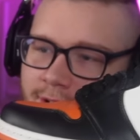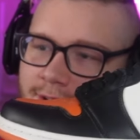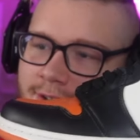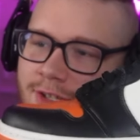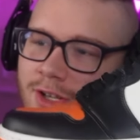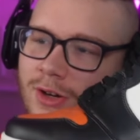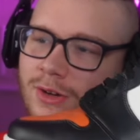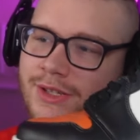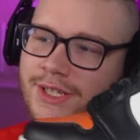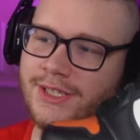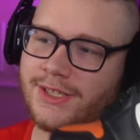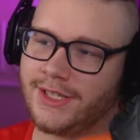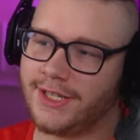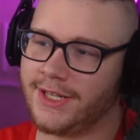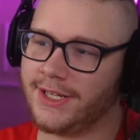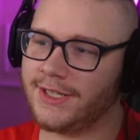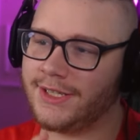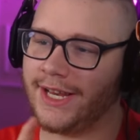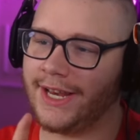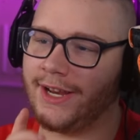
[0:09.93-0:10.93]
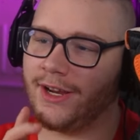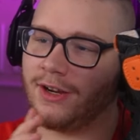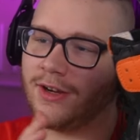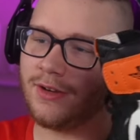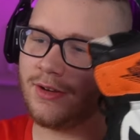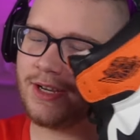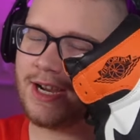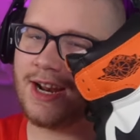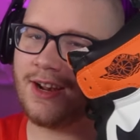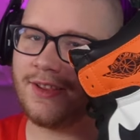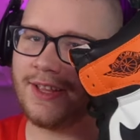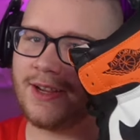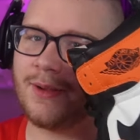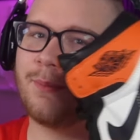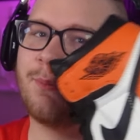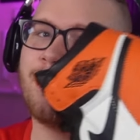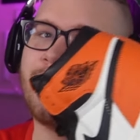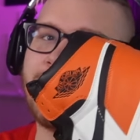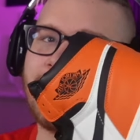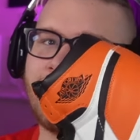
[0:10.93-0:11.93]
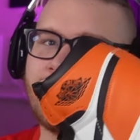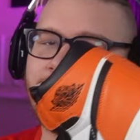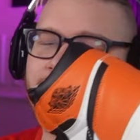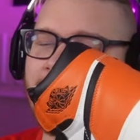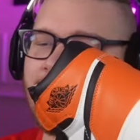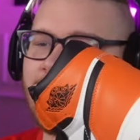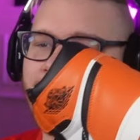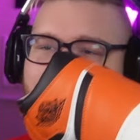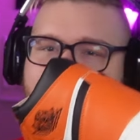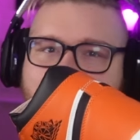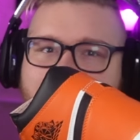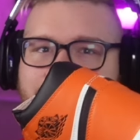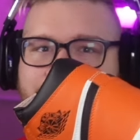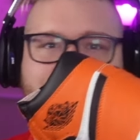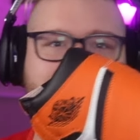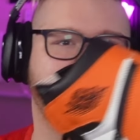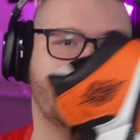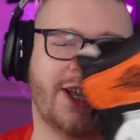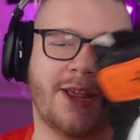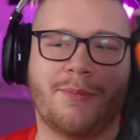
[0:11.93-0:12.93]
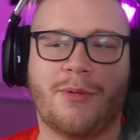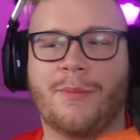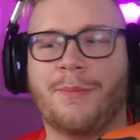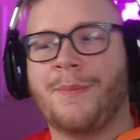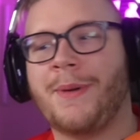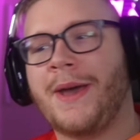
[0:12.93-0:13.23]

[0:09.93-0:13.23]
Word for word: So this is a kind of like a mid kind of budget type of